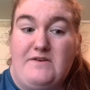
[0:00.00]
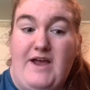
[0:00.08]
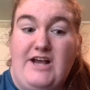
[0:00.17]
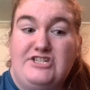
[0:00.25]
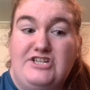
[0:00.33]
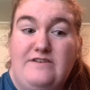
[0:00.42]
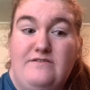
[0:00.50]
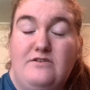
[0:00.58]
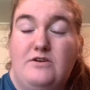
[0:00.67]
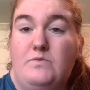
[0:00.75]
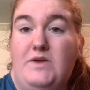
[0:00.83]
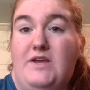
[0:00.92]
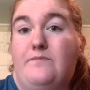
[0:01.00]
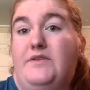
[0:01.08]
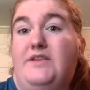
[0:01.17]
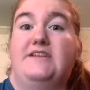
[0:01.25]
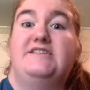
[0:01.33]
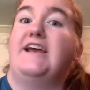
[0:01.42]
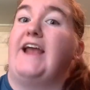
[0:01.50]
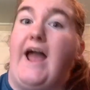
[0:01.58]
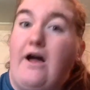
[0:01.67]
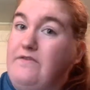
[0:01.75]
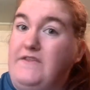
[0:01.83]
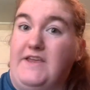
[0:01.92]
make the reaction? Could we completely
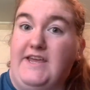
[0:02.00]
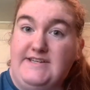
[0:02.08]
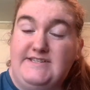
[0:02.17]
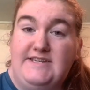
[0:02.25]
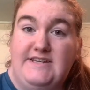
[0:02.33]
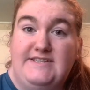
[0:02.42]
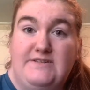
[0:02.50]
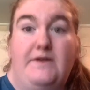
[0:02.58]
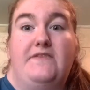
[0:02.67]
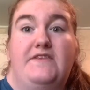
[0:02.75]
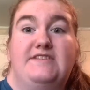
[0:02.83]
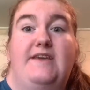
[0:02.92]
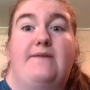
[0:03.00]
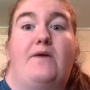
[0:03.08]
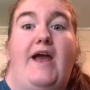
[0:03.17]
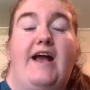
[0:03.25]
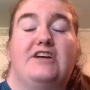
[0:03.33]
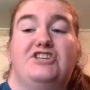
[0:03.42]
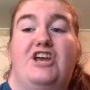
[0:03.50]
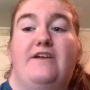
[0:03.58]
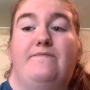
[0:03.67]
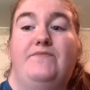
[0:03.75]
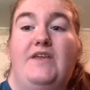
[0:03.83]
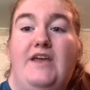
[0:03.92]
take out the yeast and still get the same
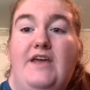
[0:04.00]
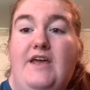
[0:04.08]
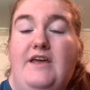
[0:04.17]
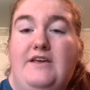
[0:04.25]
reaction?